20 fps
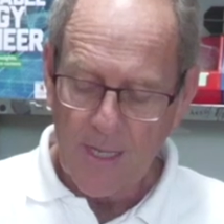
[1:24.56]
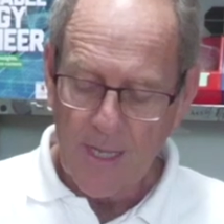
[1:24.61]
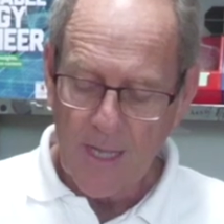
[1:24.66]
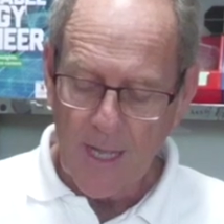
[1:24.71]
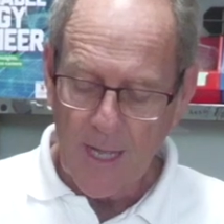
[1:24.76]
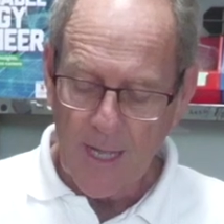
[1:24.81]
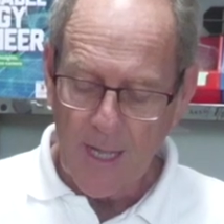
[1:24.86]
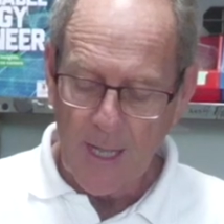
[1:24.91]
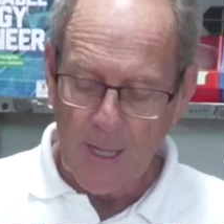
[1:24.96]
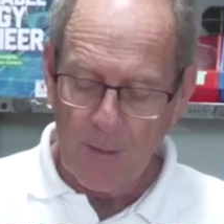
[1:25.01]

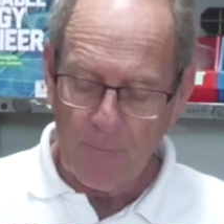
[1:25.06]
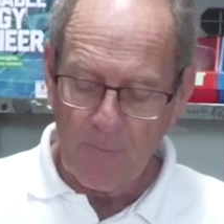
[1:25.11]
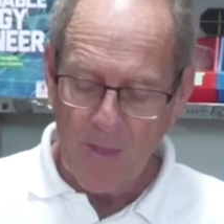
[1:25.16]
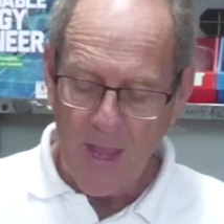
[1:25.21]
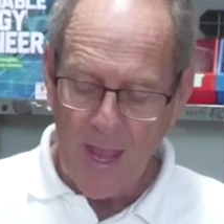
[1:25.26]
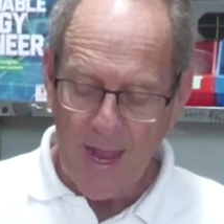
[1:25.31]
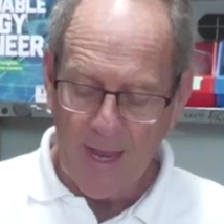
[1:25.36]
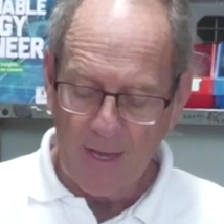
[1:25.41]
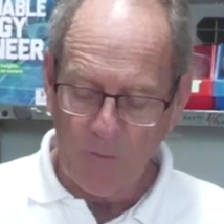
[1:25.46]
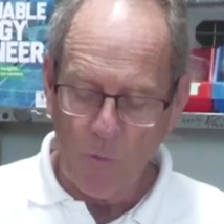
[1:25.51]

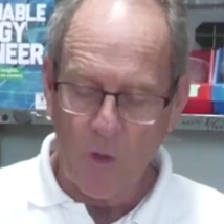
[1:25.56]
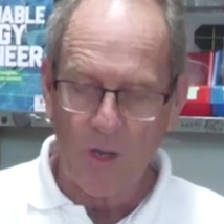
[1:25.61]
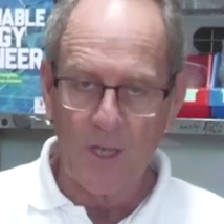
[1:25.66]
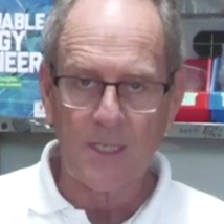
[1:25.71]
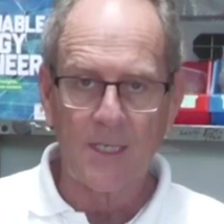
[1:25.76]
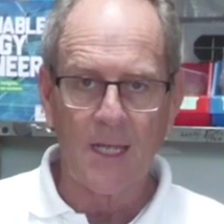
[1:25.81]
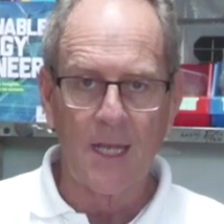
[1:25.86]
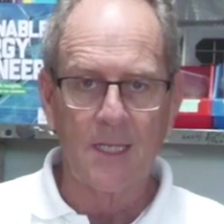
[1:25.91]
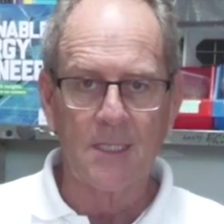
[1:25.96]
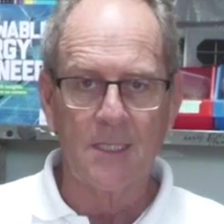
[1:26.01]
And what
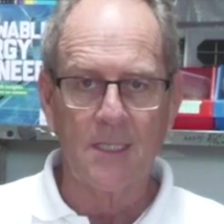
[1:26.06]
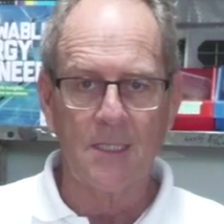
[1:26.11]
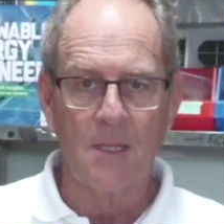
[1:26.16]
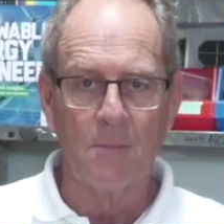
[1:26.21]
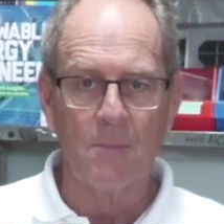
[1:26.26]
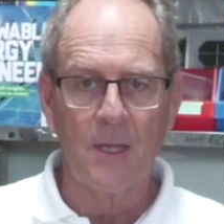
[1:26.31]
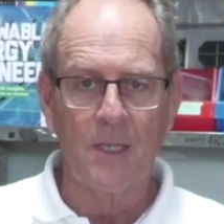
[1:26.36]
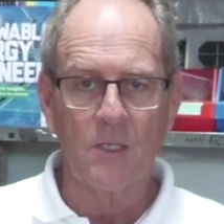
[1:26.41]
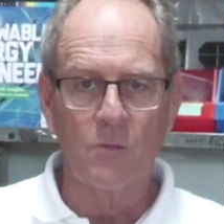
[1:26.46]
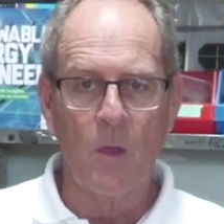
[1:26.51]
it does is
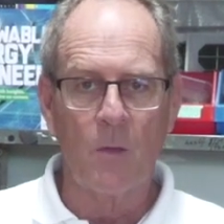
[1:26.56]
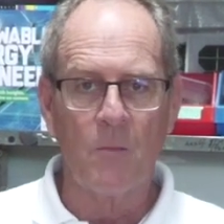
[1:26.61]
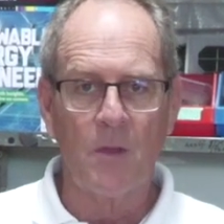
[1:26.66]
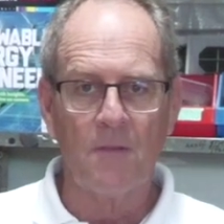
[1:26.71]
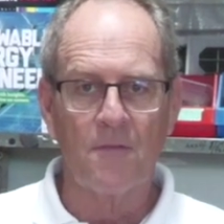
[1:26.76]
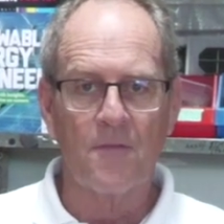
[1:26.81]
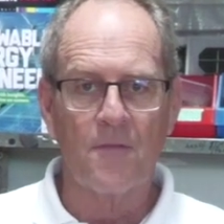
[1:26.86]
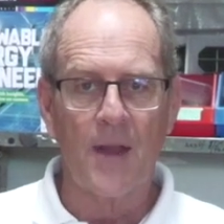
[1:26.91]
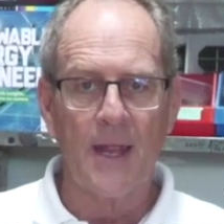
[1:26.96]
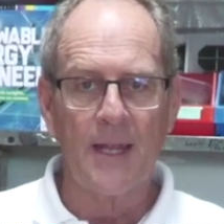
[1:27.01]
it means when
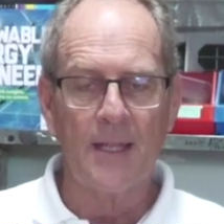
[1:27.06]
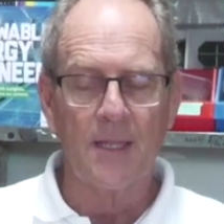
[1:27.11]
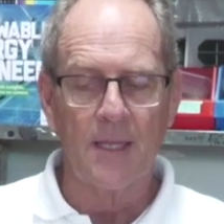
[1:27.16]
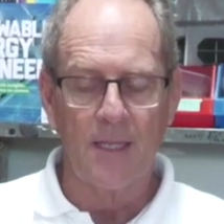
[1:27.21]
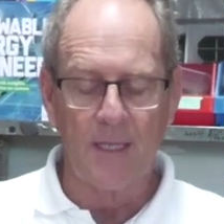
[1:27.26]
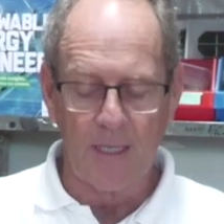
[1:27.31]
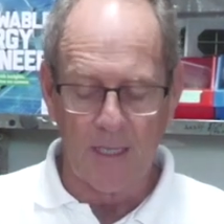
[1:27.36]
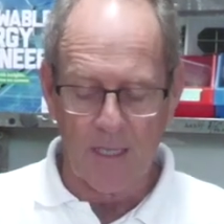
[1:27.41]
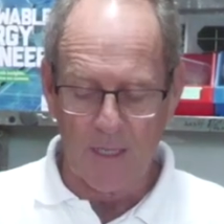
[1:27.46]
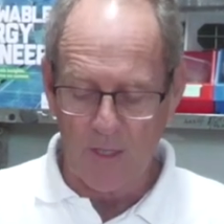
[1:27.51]
we freight
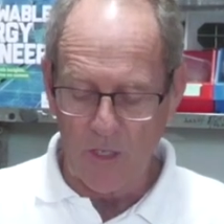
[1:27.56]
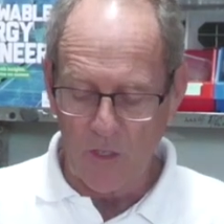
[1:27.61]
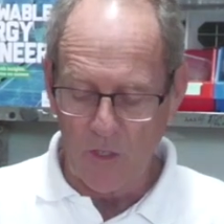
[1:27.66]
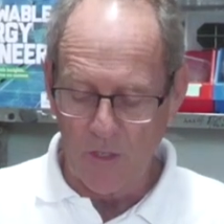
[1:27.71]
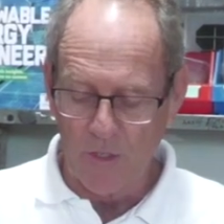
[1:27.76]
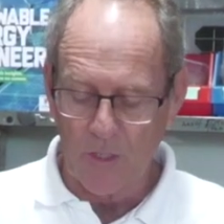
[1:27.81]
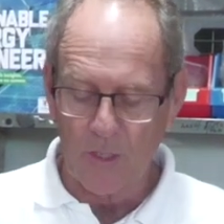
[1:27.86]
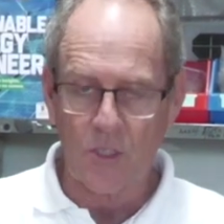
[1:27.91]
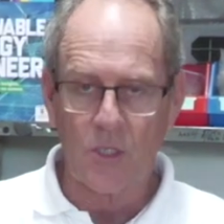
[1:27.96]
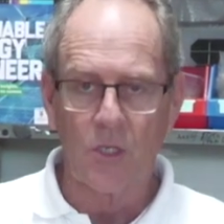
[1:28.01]
the
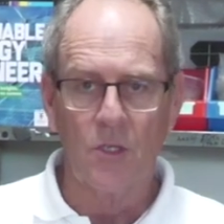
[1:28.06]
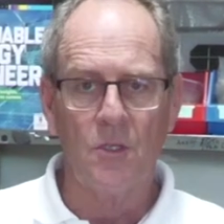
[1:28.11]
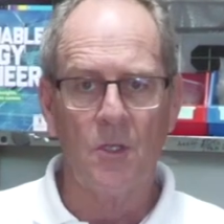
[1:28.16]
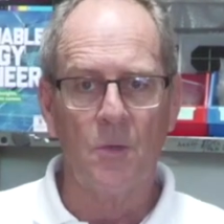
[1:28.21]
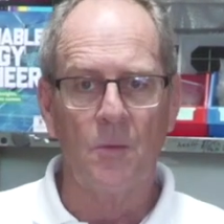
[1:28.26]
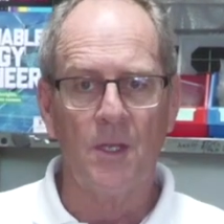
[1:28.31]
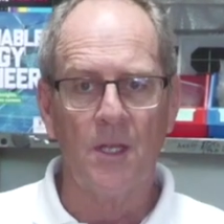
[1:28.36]
unit to you,